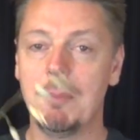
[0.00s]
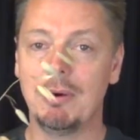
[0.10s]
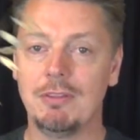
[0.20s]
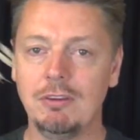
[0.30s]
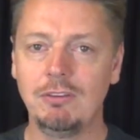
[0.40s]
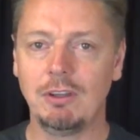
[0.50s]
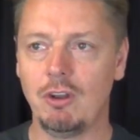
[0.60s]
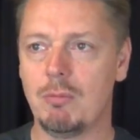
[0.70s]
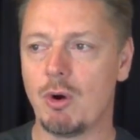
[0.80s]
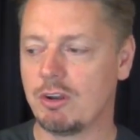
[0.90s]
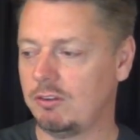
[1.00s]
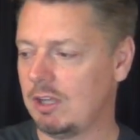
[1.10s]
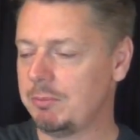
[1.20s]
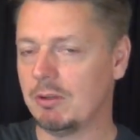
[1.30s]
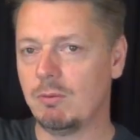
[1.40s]
But this is a little more
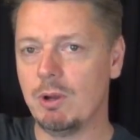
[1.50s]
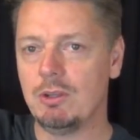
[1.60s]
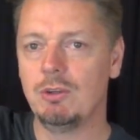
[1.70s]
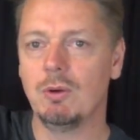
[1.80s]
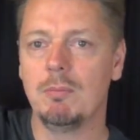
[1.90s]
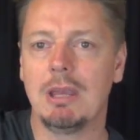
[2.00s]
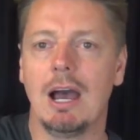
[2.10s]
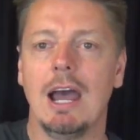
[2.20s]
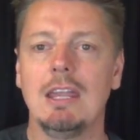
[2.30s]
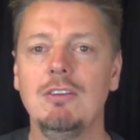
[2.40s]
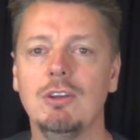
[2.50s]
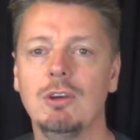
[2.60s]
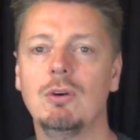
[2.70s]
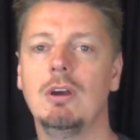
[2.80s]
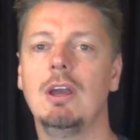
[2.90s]
deceptive when you do it behind
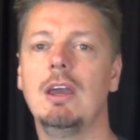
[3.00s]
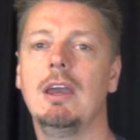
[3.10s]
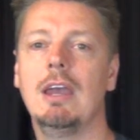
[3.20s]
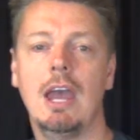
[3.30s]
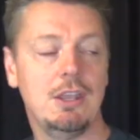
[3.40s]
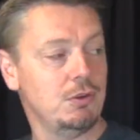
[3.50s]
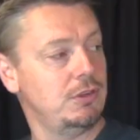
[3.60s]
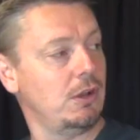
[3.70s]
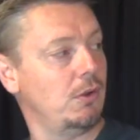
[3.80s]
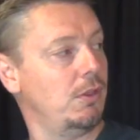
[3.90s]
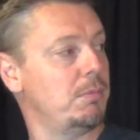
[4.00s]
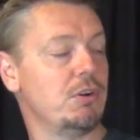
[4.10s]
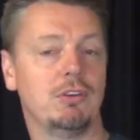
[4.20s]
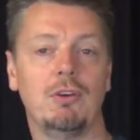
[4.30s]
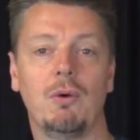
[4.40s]
you and you tickle the
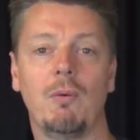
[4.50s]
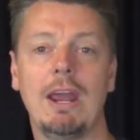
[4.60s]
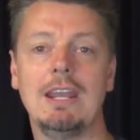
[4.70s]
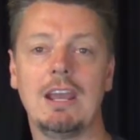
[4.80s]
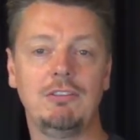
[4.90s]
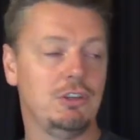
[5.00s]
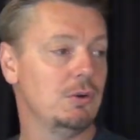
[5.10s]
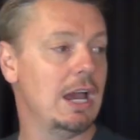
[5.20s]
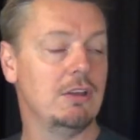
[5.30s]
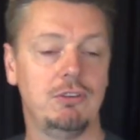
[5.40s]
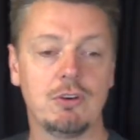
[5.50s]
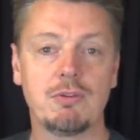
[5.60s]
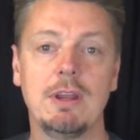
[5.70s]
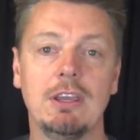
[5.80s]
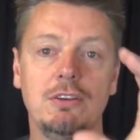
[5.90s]
person right next to you as you're
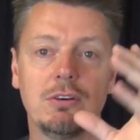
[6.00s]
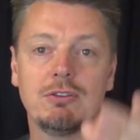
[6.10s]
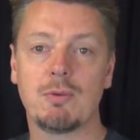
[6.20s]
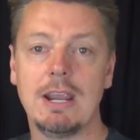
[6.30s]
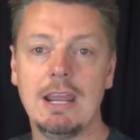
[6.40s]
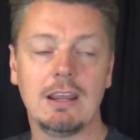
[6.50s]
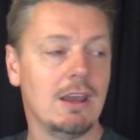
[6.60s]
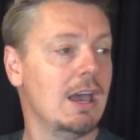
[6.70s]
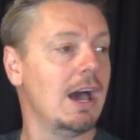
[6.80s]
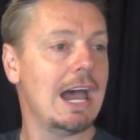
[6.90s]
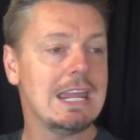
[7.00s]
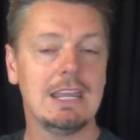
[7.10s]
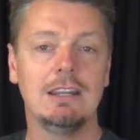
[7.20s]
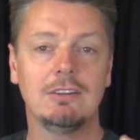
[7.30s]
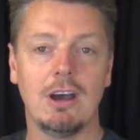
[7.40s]
drinking your drink,
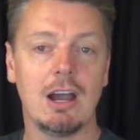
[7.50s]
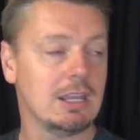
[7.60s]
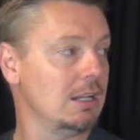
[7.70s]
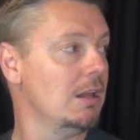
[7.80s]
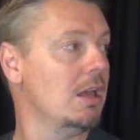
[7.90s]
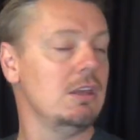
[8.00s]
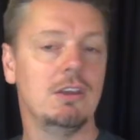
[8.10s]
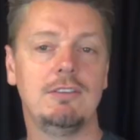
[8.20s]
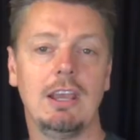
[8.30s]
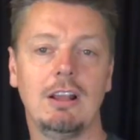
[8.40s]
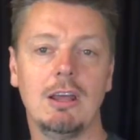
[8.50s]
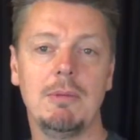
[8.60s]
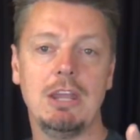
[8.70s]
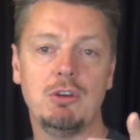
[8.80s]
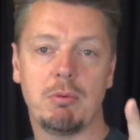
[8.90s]
hiking and talking. You tickle
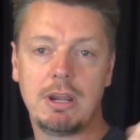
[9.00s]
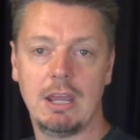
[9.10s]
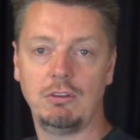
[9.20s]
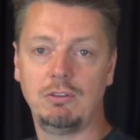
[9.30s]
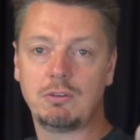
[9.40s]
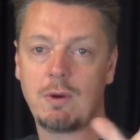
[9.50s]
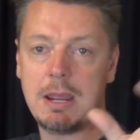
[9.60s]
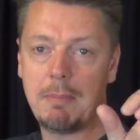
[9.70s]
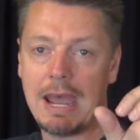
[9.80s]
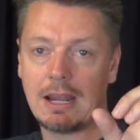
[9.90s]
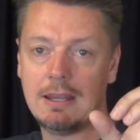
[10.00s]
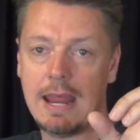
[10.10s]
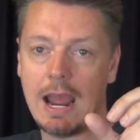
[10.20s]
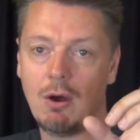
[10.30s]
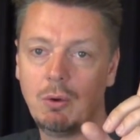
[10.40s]
them and you bring it straight back
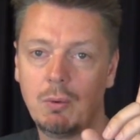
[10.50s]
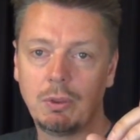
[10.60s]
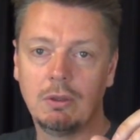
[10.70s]
down.